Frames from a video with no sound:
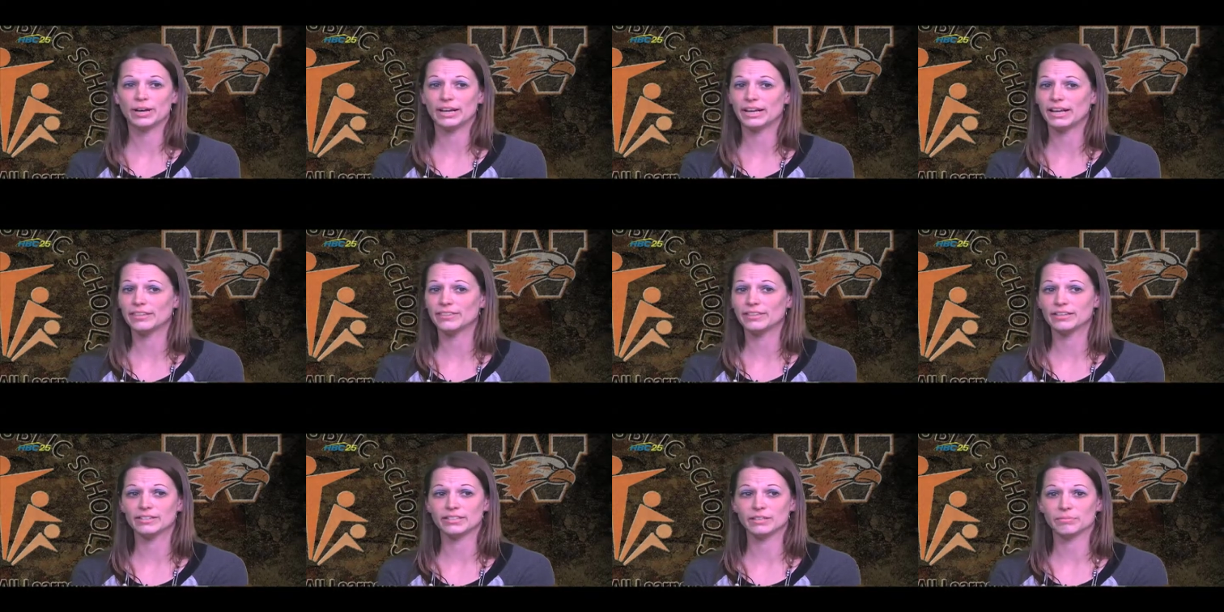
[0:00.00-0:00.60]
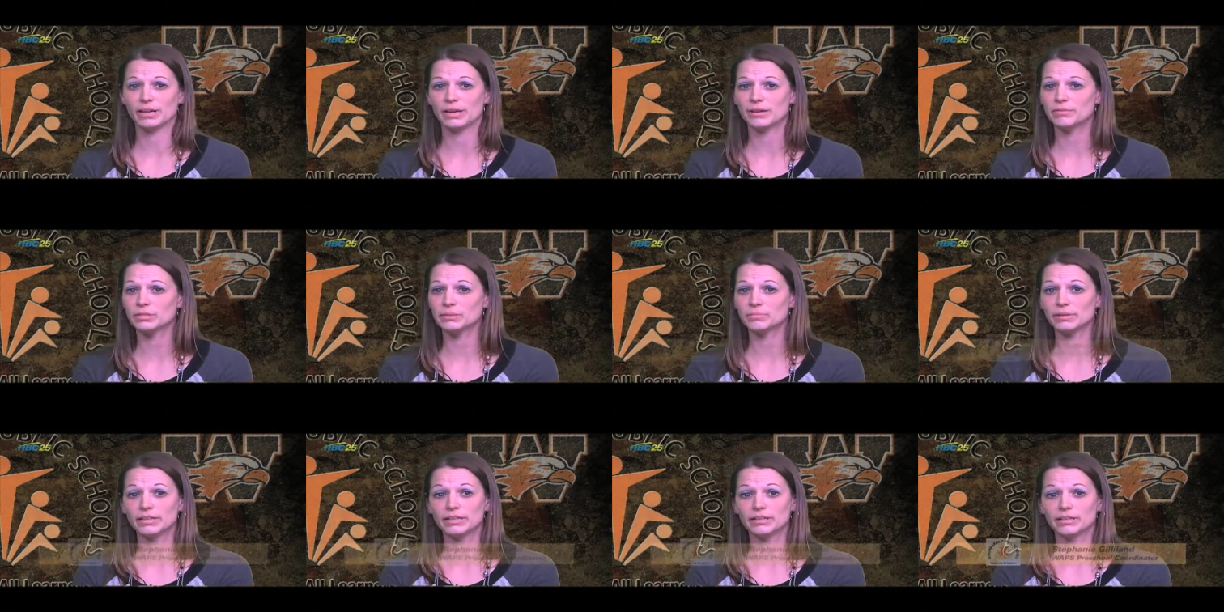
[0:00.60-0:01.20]
and I think sometimes
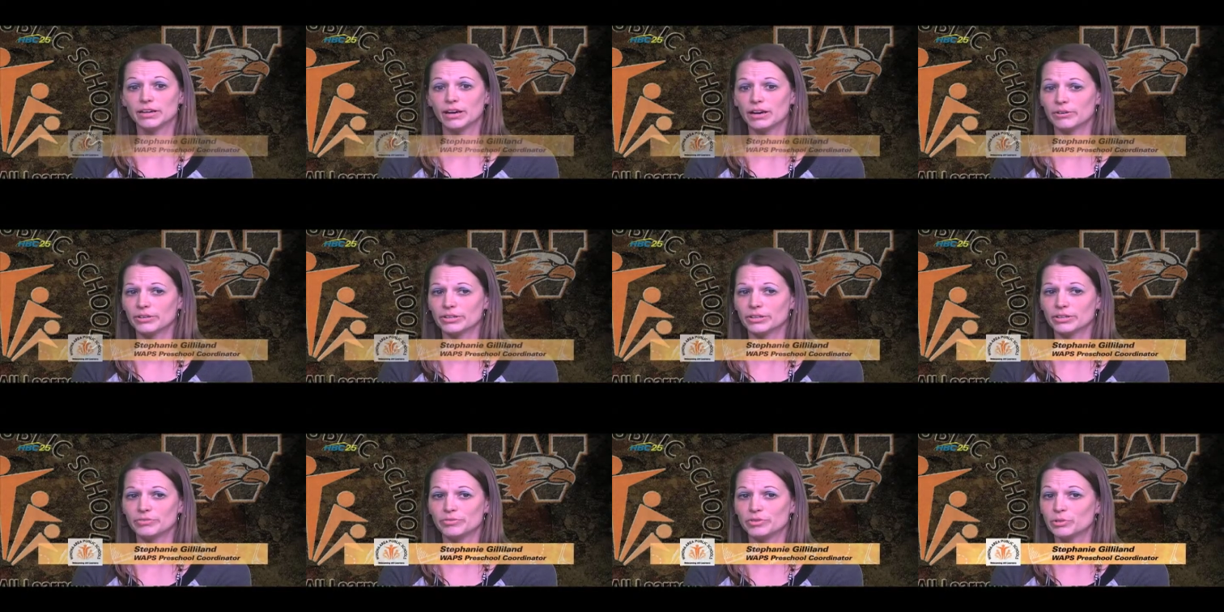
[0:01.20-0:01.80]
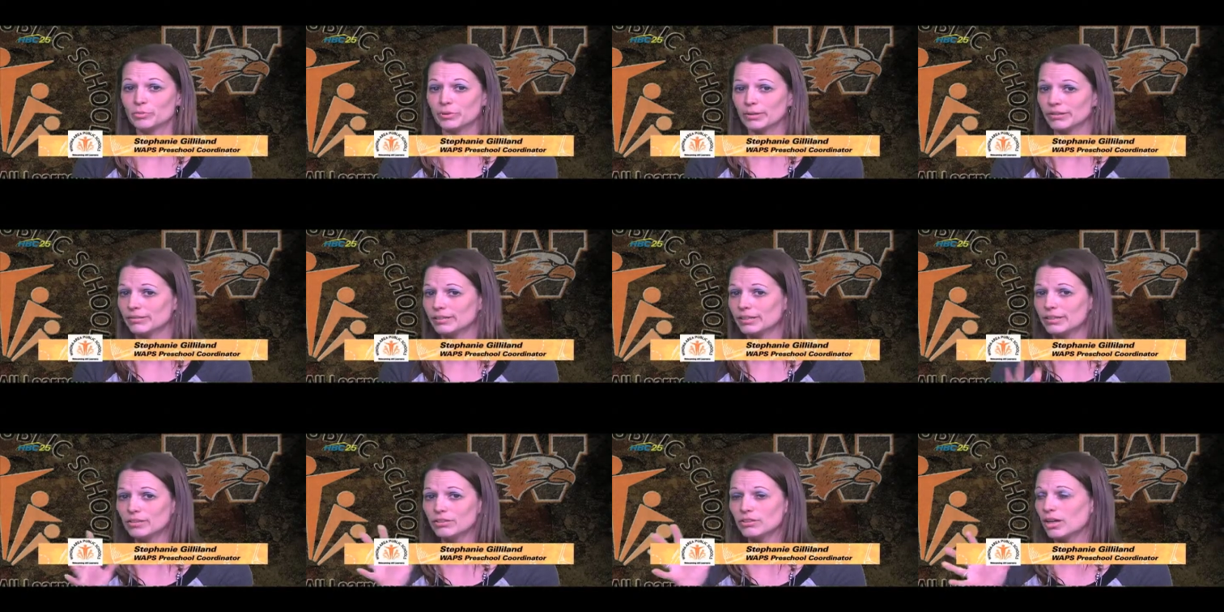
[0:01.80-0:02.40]
being out in Goodview, we're a
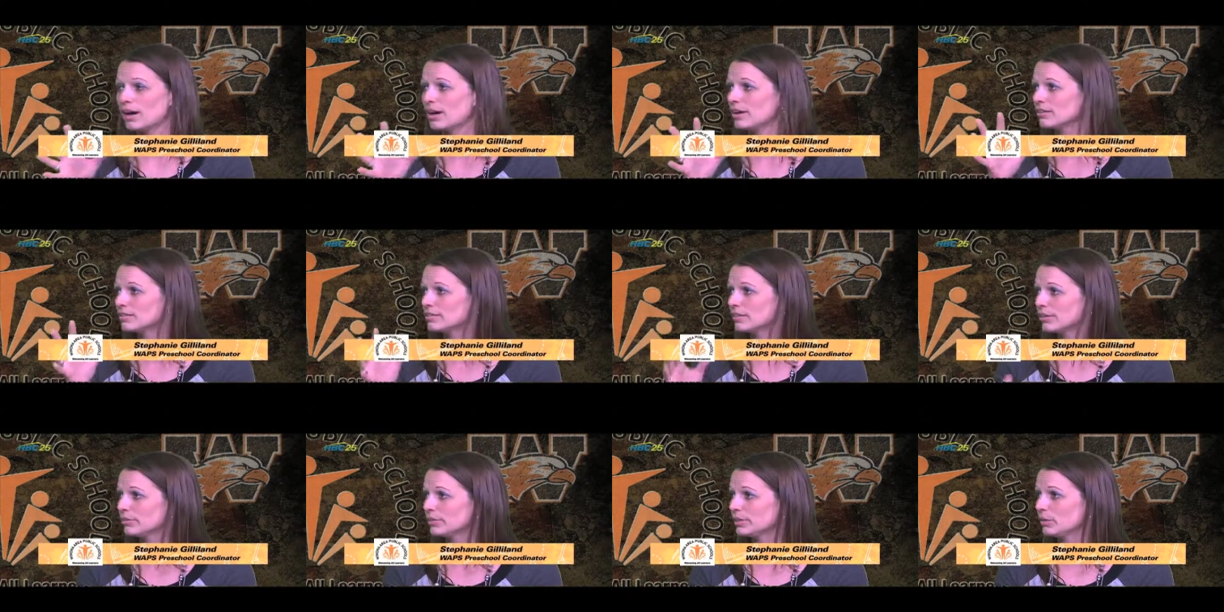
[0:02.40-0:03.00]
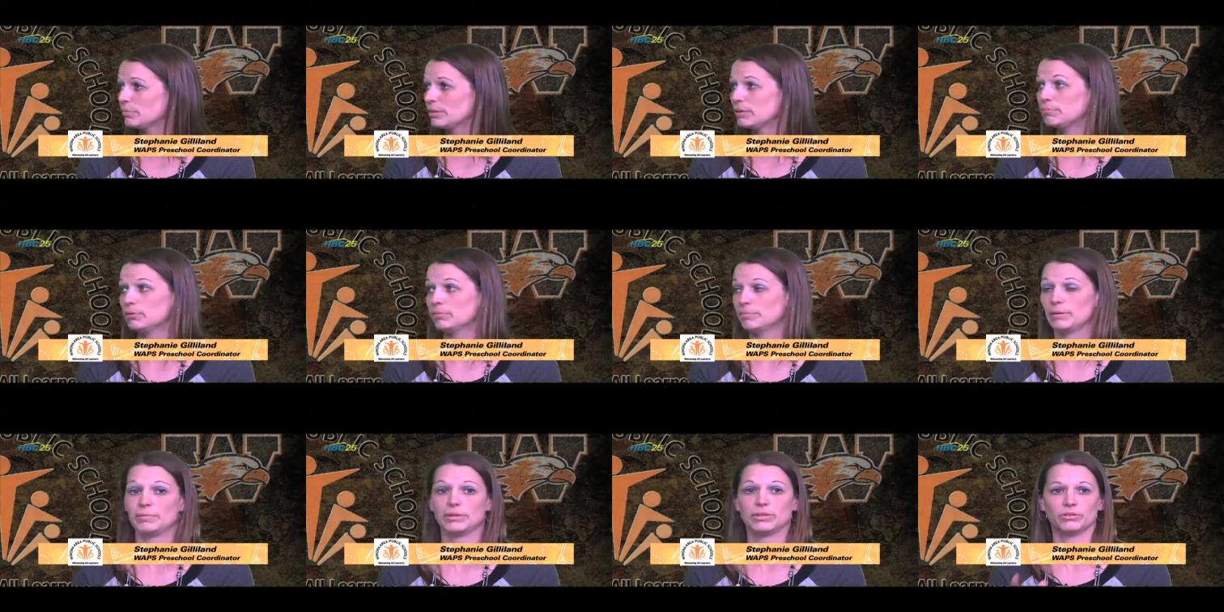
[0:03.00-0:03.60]
little lost out there. People
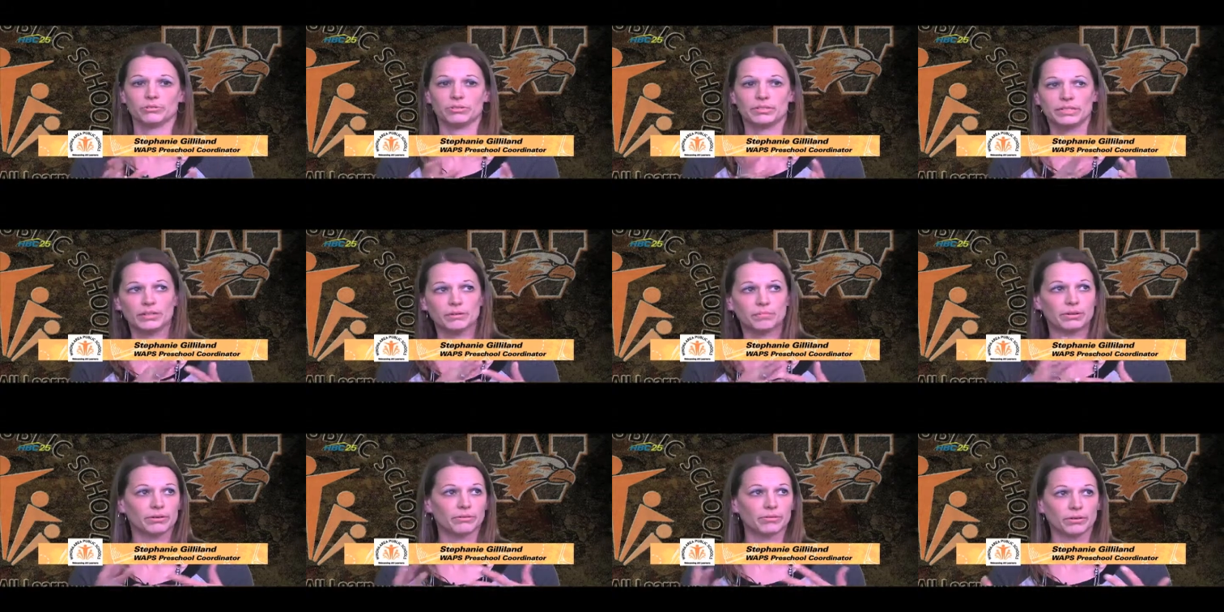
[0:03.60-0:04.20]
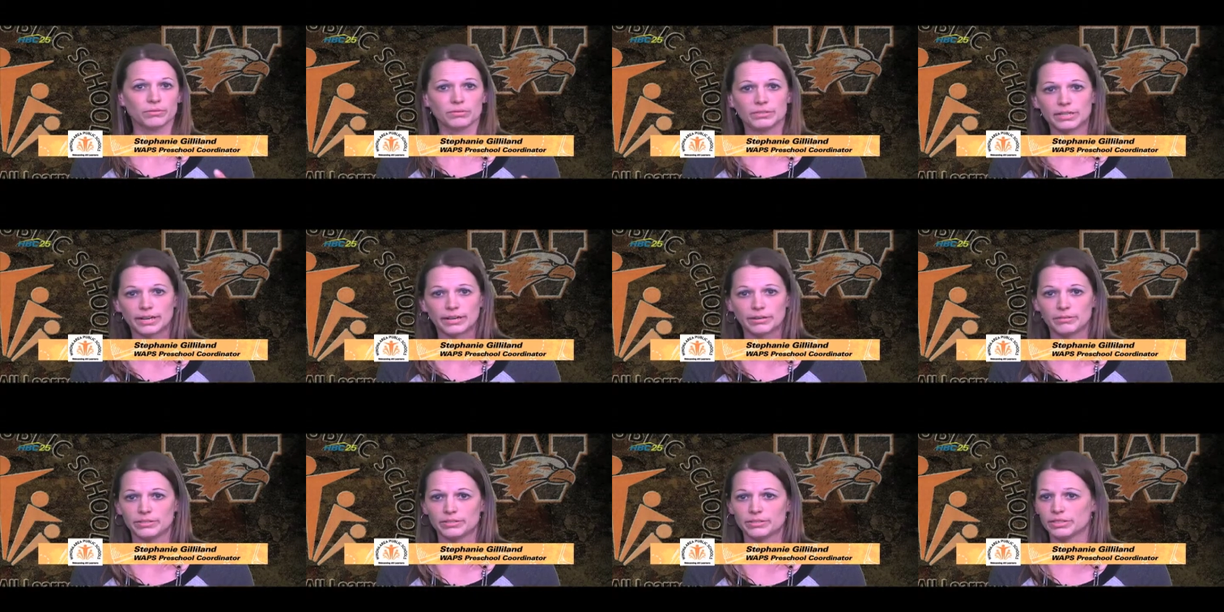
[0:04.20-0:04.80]
maybe don't see a big road
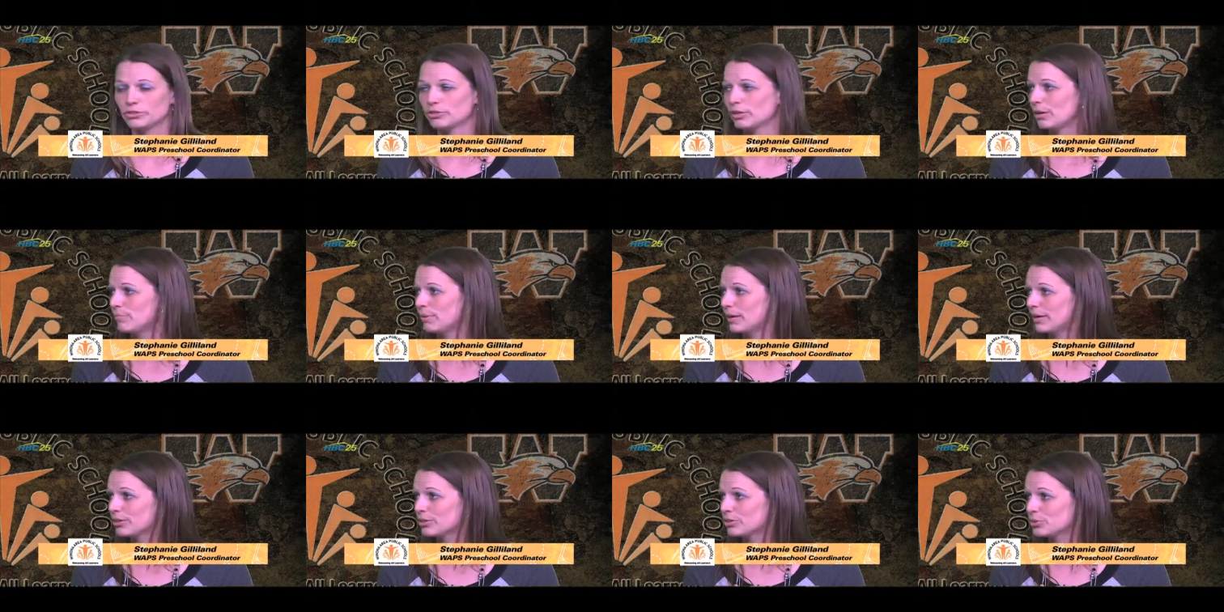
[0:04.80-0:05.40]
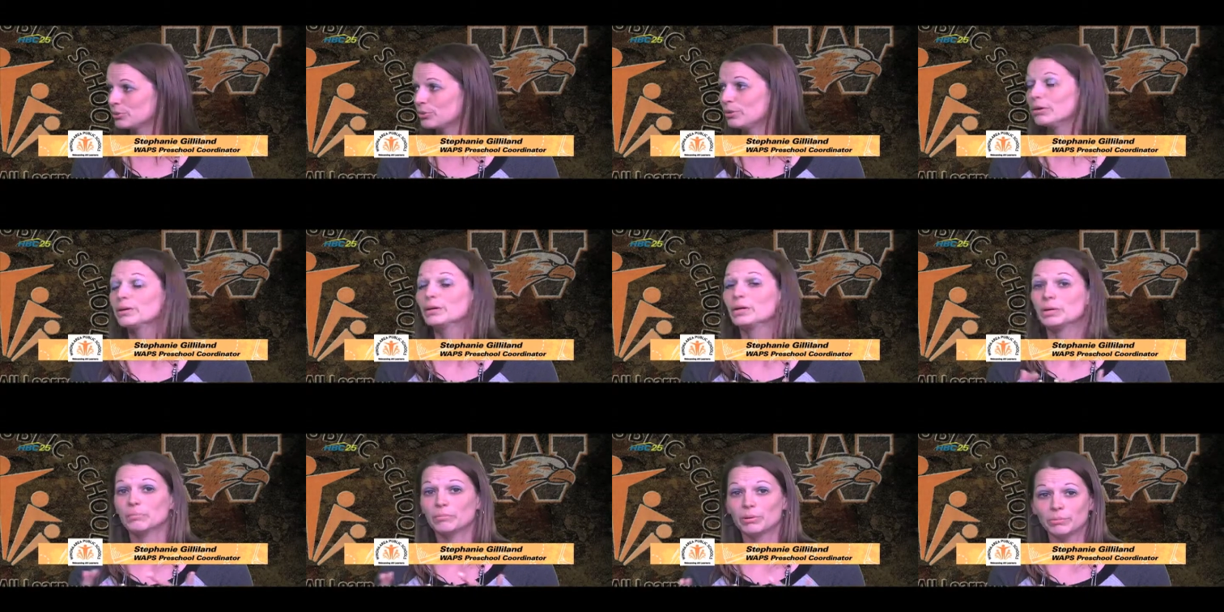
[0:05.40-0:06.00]
sign as they drive by our mm, school, mm
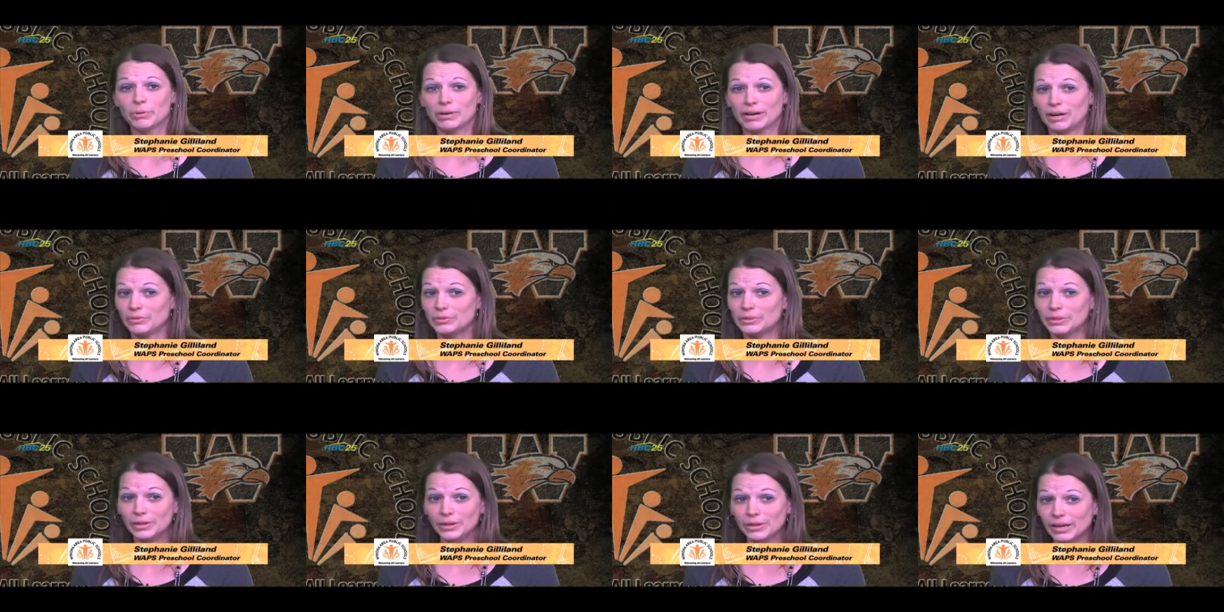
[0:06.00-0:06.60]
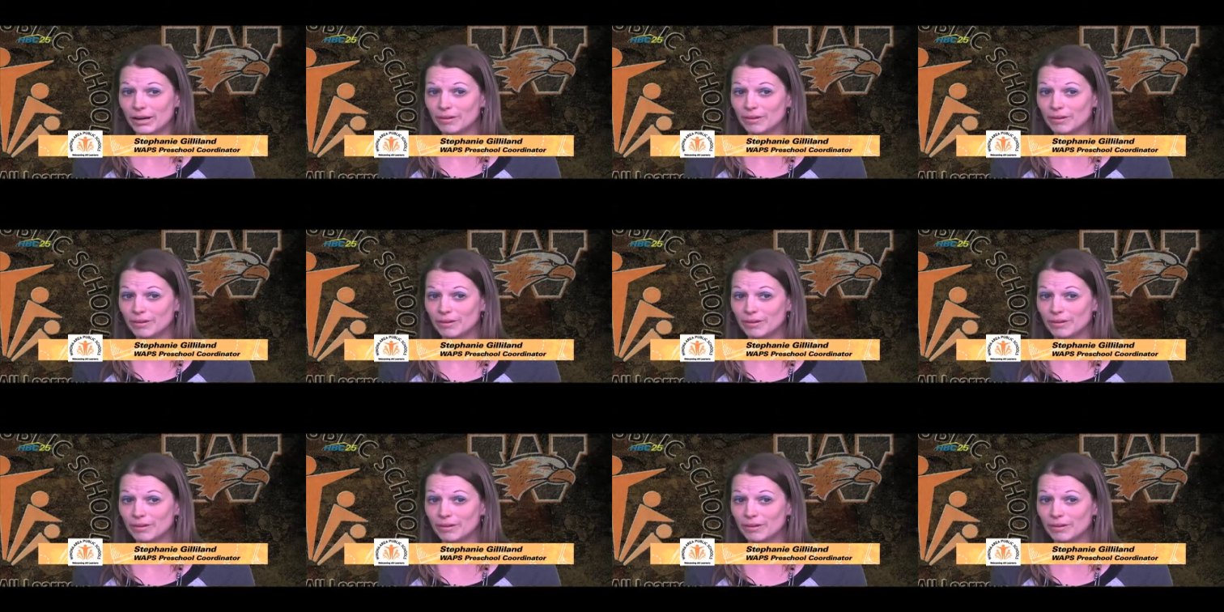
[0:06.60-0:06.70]
-hmm. but we're out there.